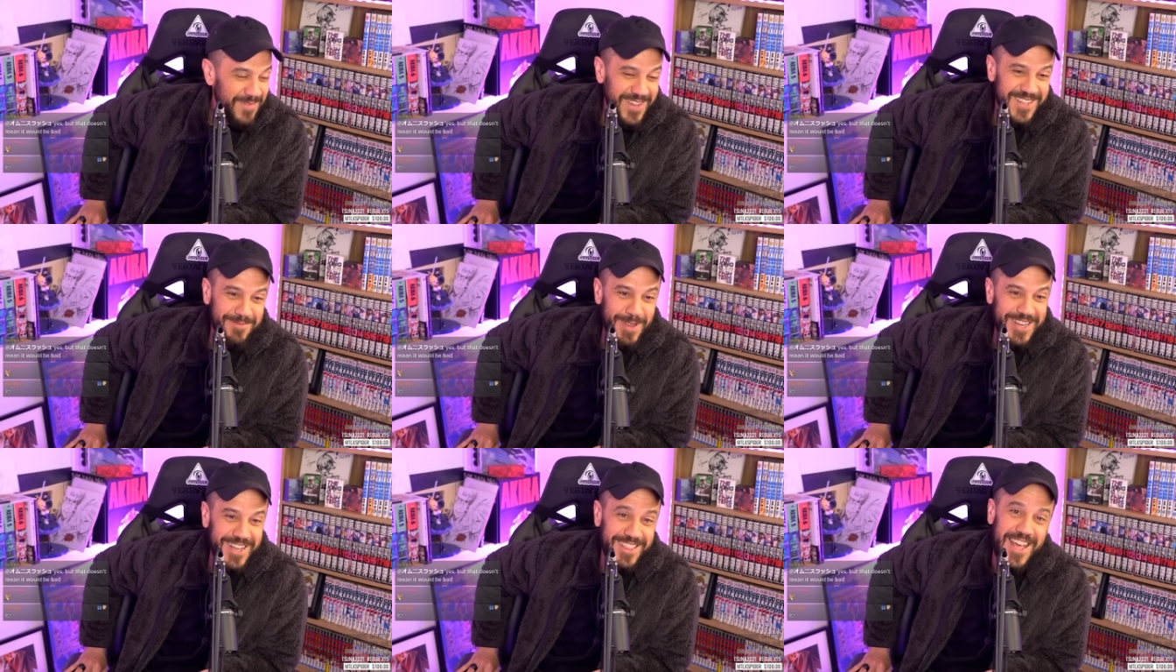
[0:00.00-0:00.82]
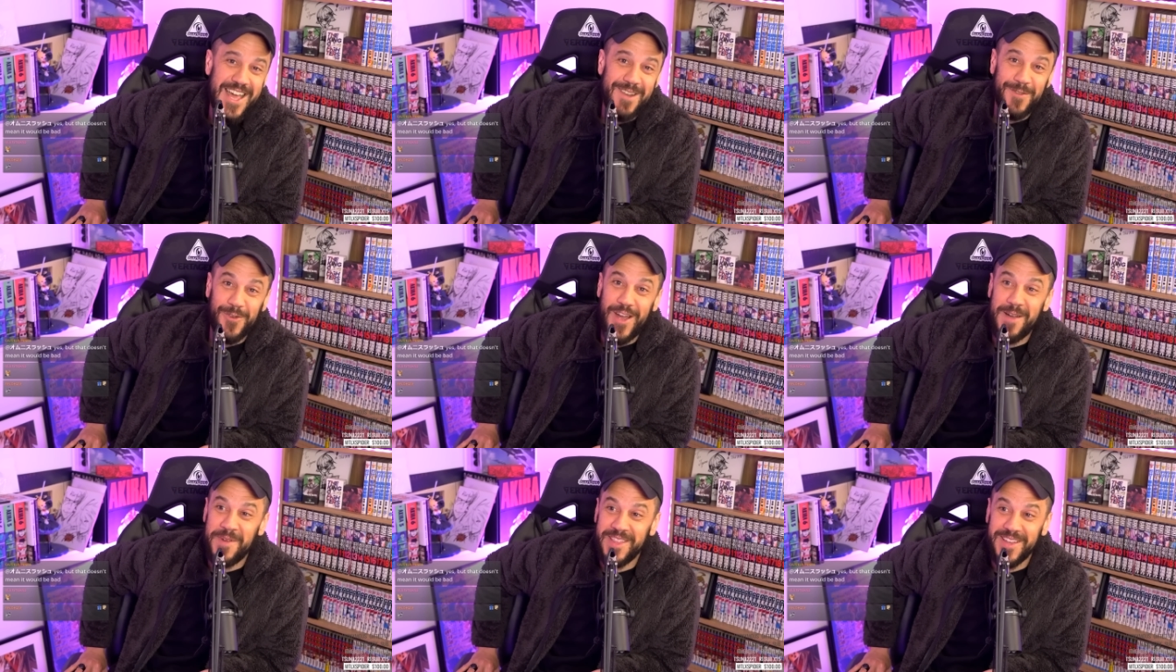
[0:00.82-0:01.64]
There's been a lot of
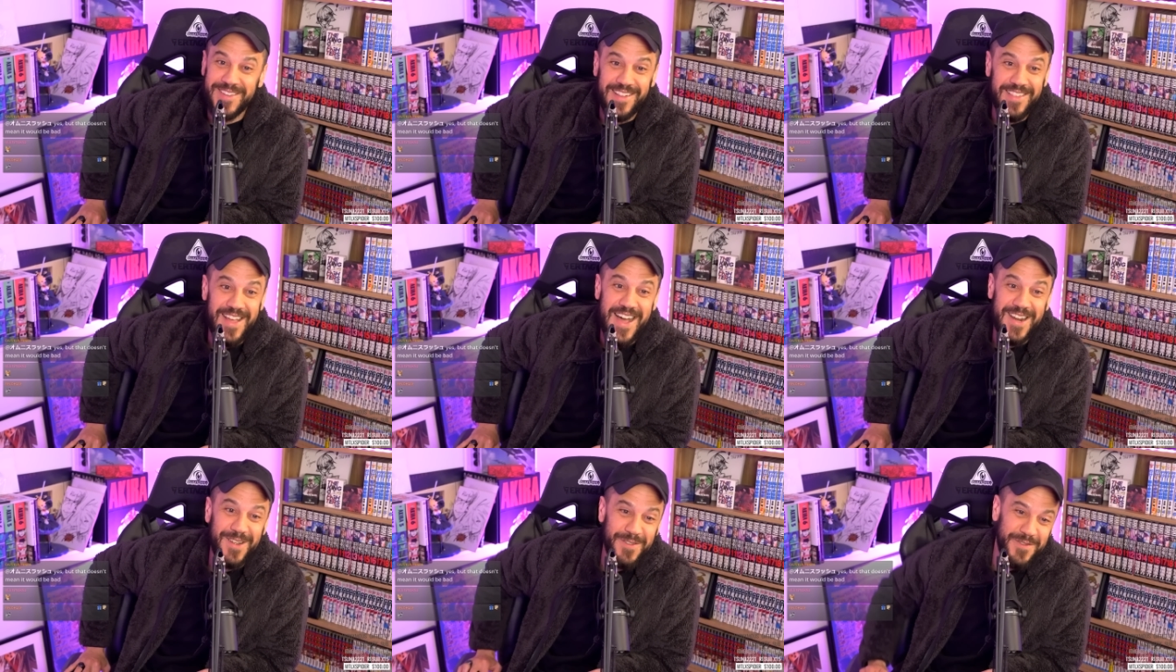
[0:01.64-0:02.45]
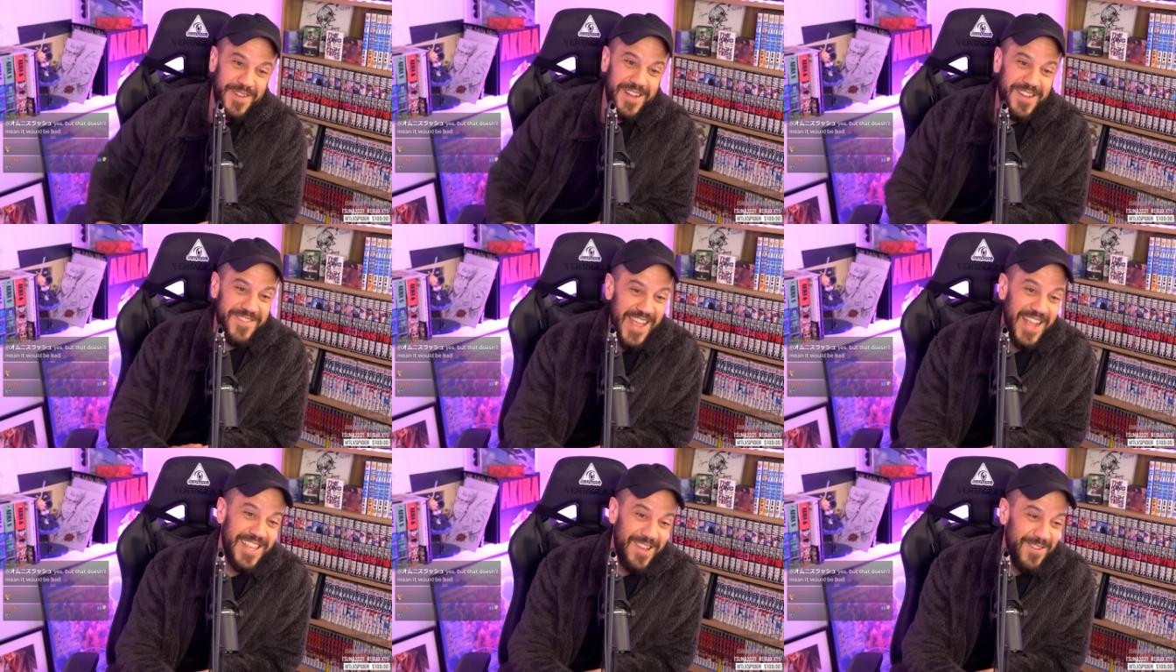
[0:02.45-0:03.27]
drama. There's a lot of, of
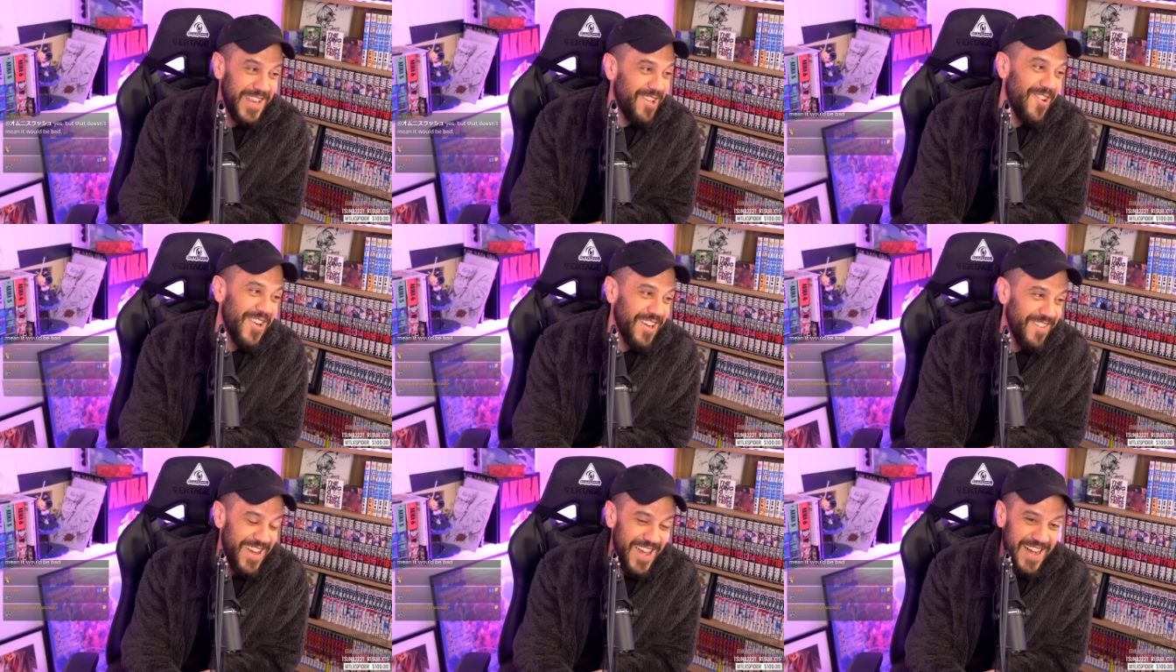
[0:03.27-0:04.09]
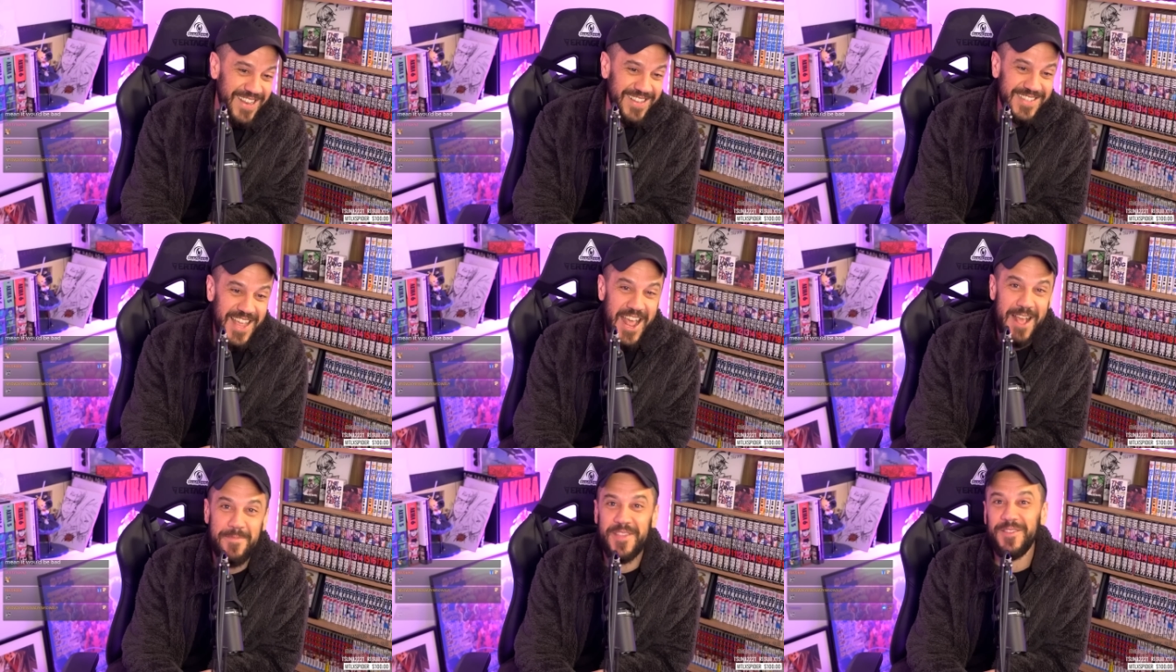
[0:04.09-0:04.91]
negativity going around. There's
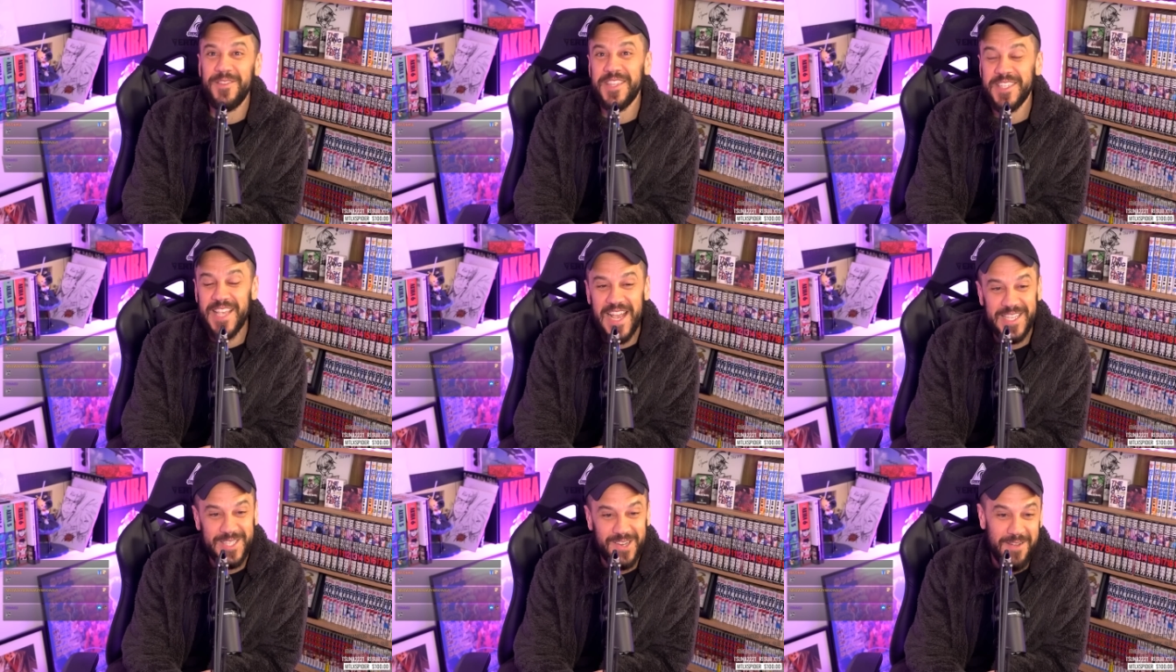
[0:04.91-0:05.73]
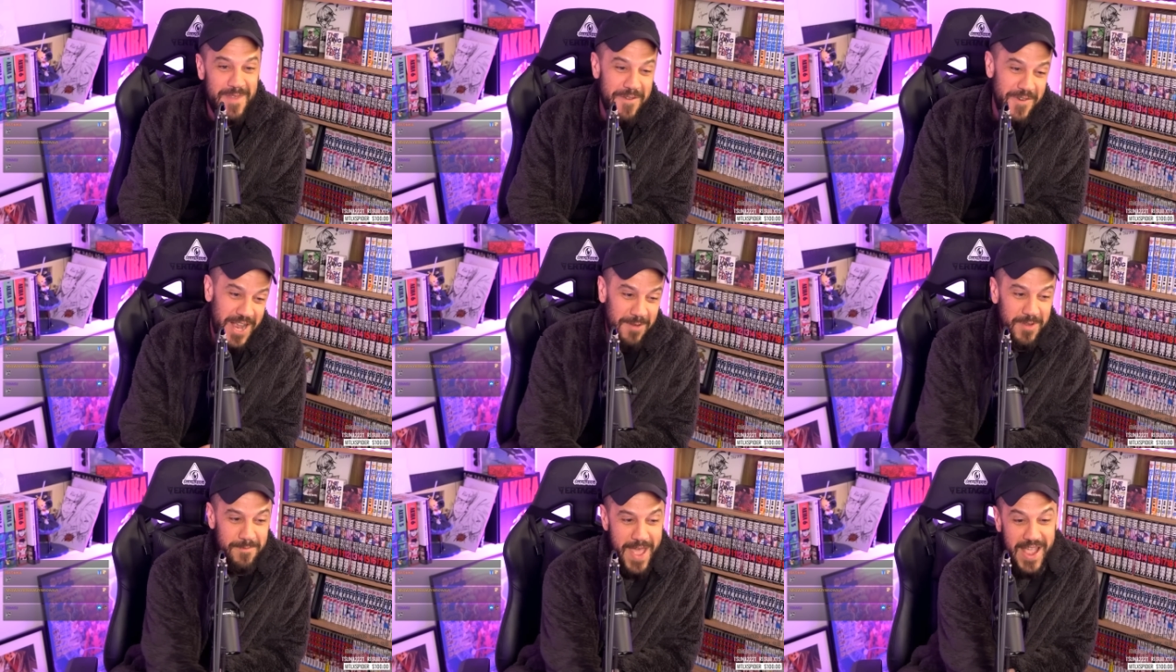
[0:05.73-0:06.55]
absolute disaster. I'm never
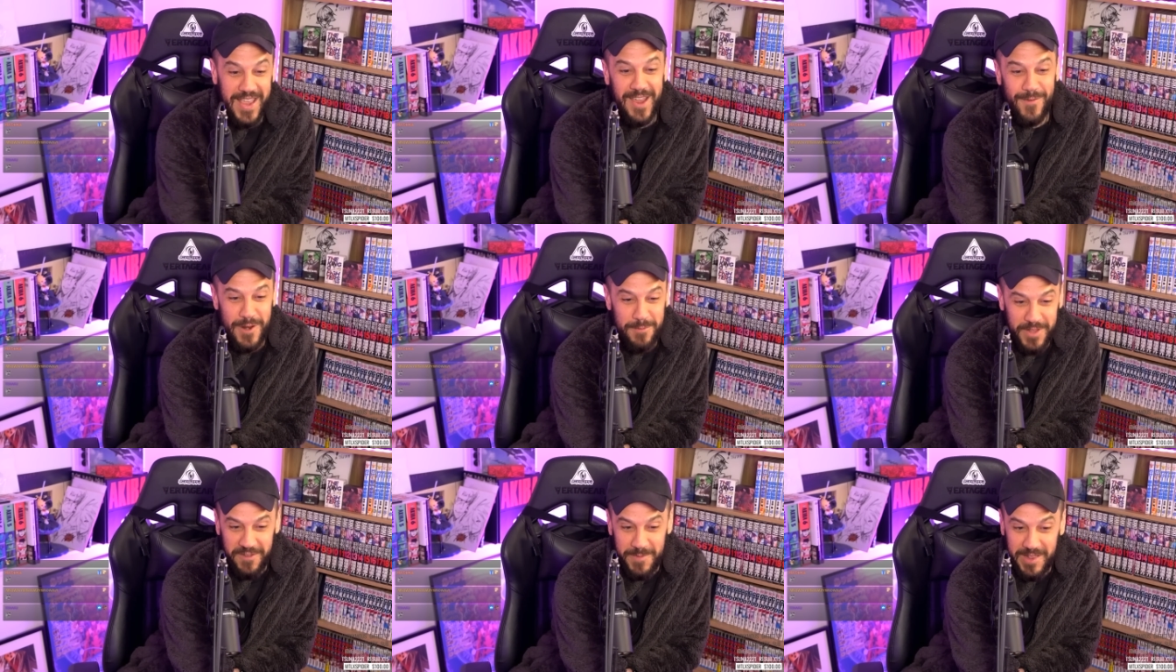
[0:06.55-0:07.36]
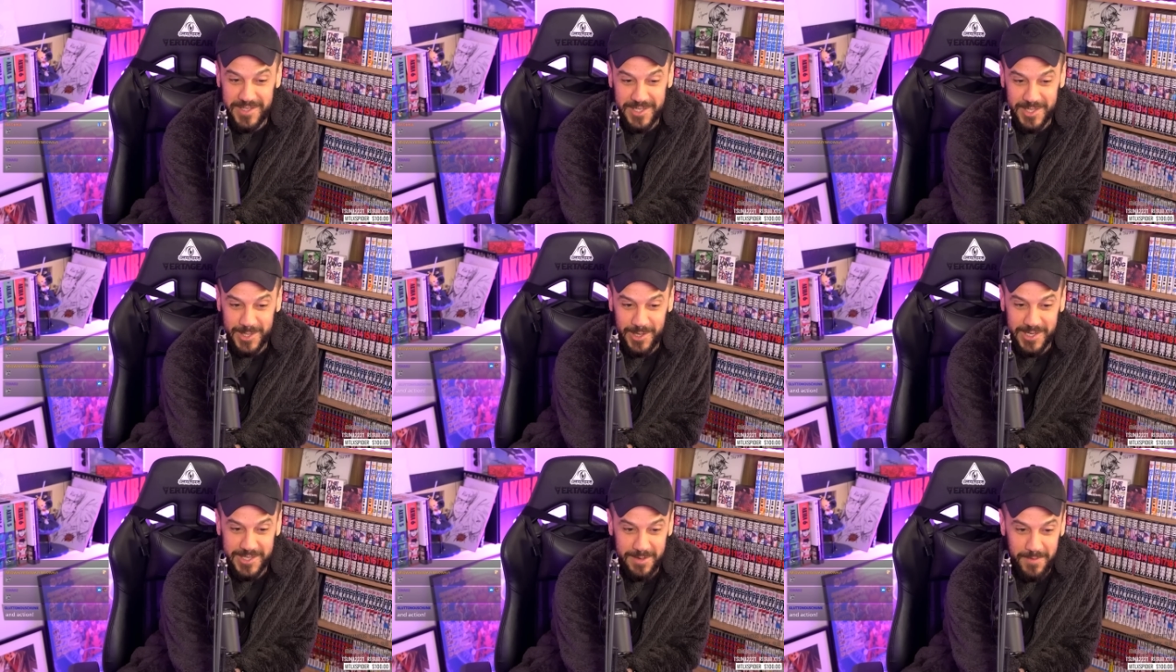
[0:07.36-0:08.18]
coming back here. If you don't believe me, let's just
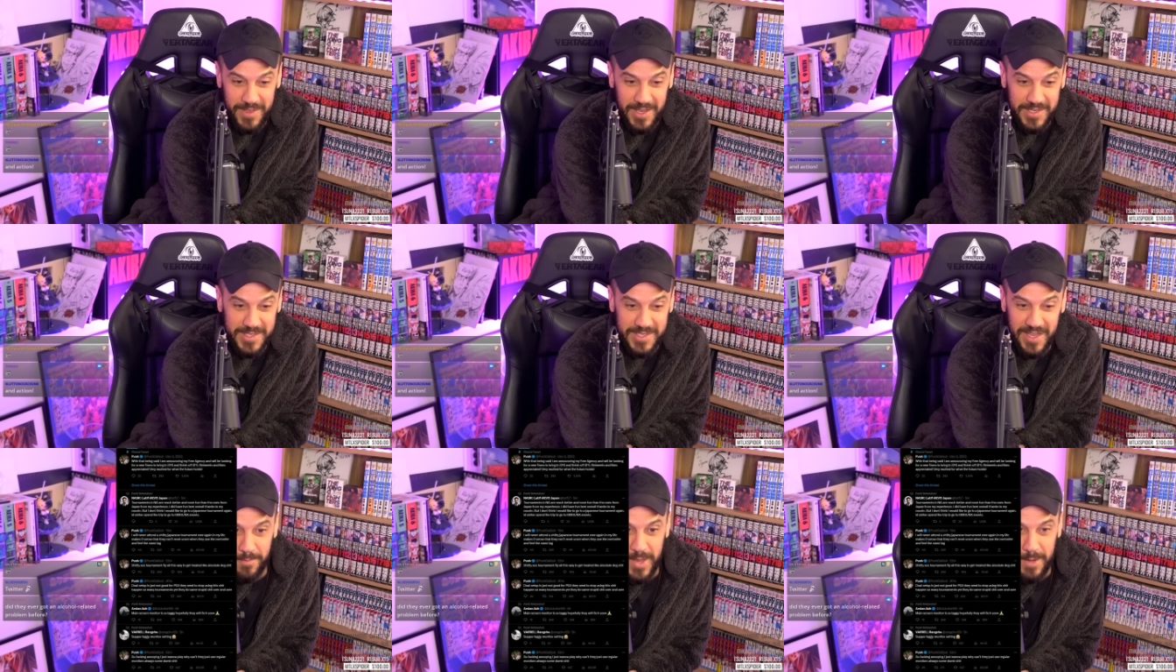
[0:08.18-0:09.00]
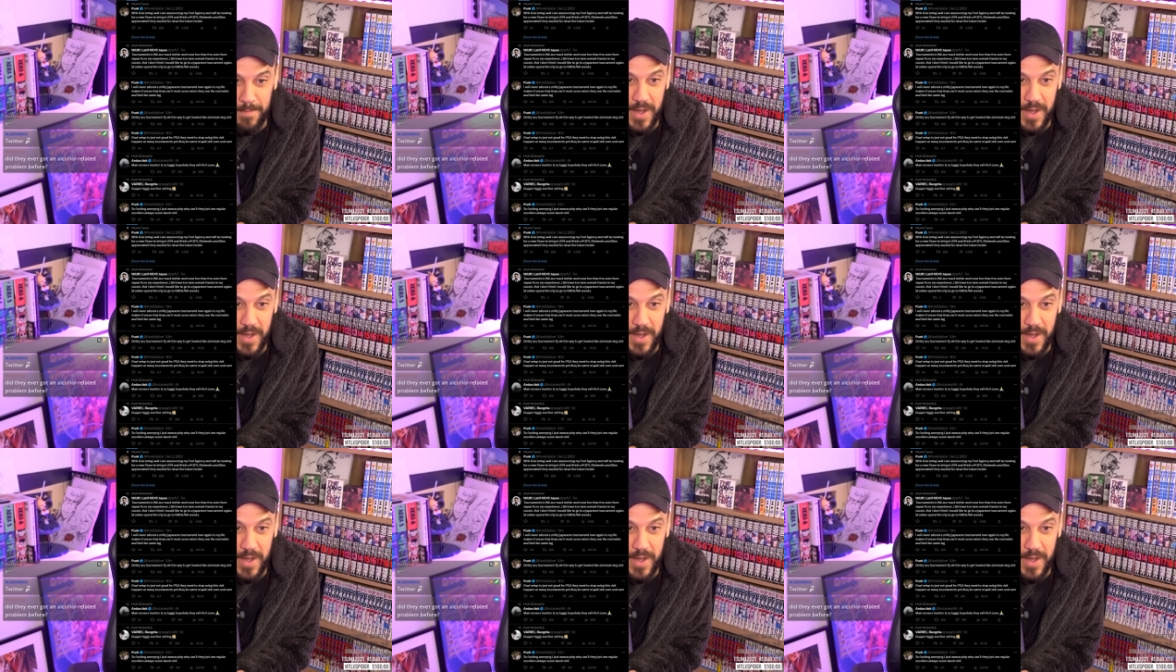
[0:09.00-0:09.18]
look at some of these. The Big